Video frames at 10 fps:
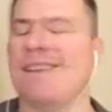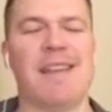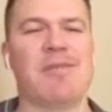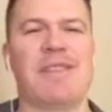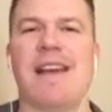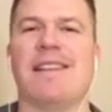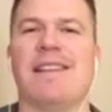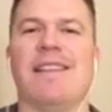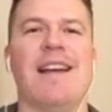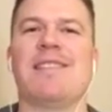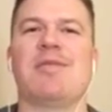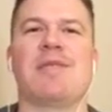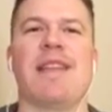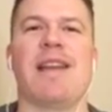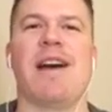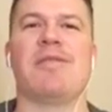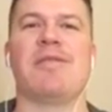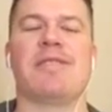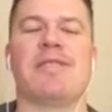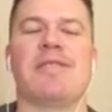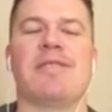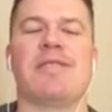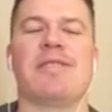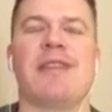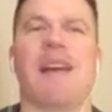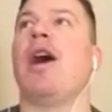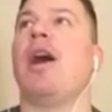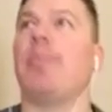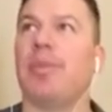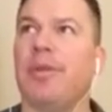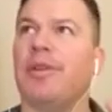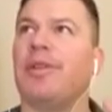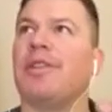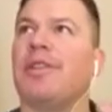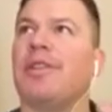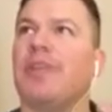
Yeah, without a license, without the proper